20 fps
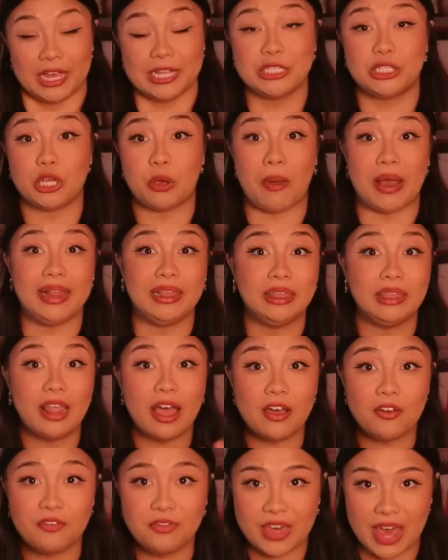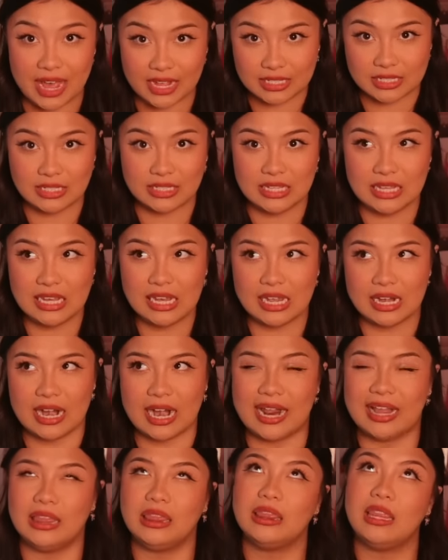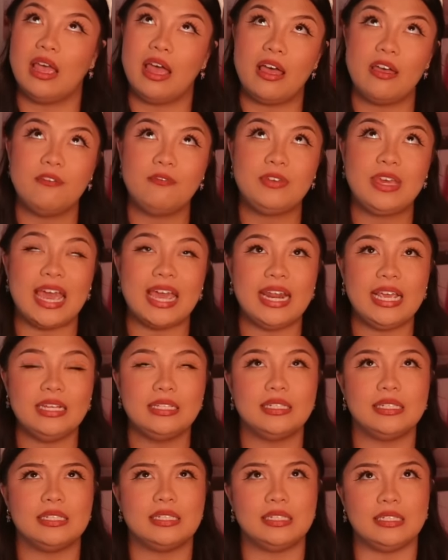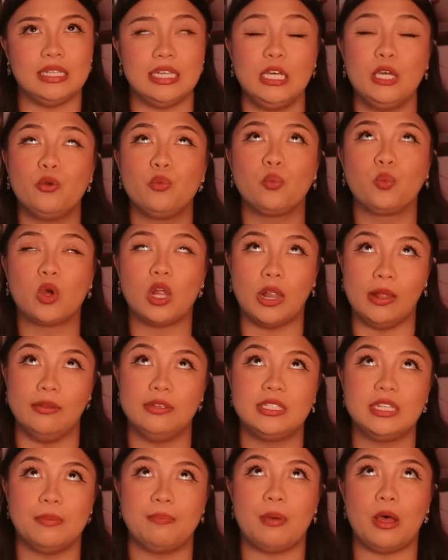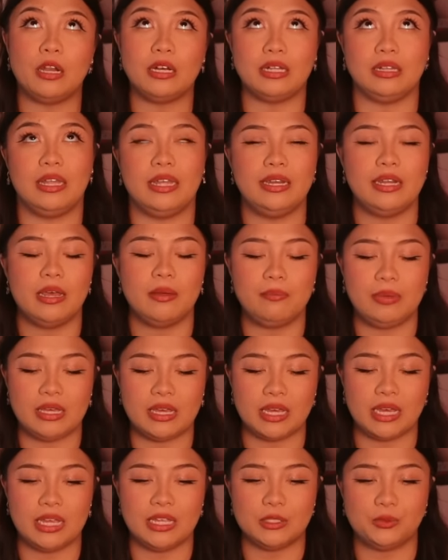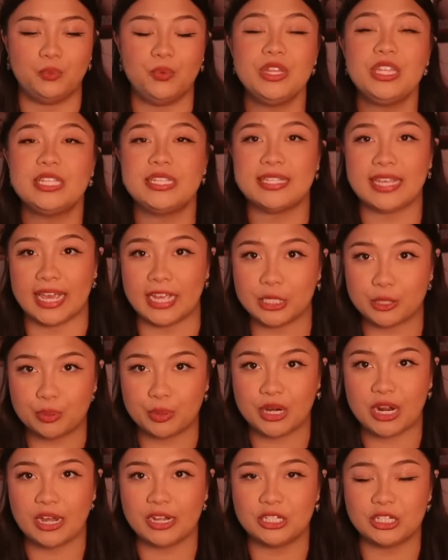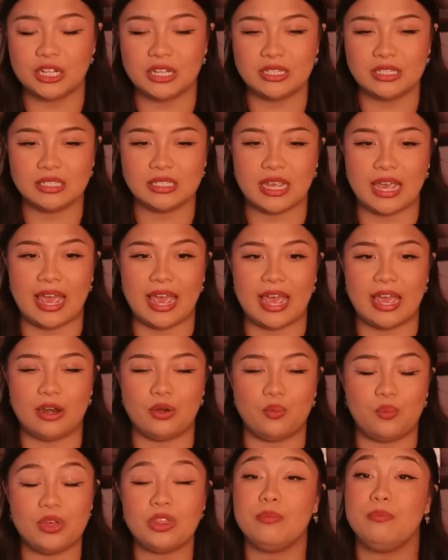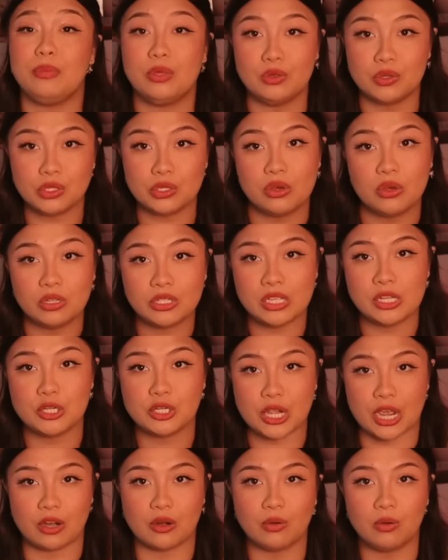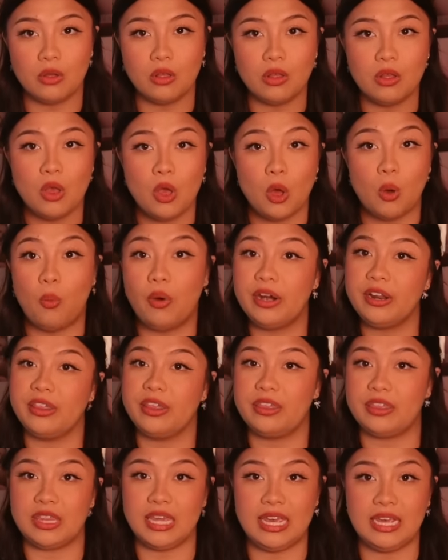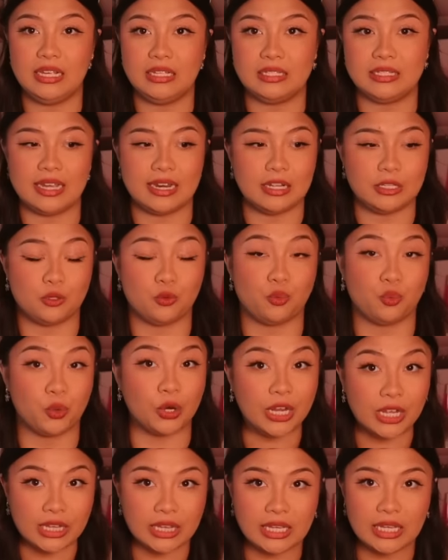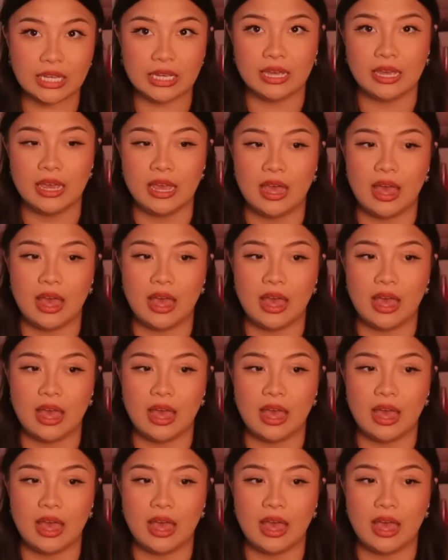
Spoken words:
And so I love that scene, and I love getting to see close up on Glinda, because with stage productions and with musicals in general, one of the things that is really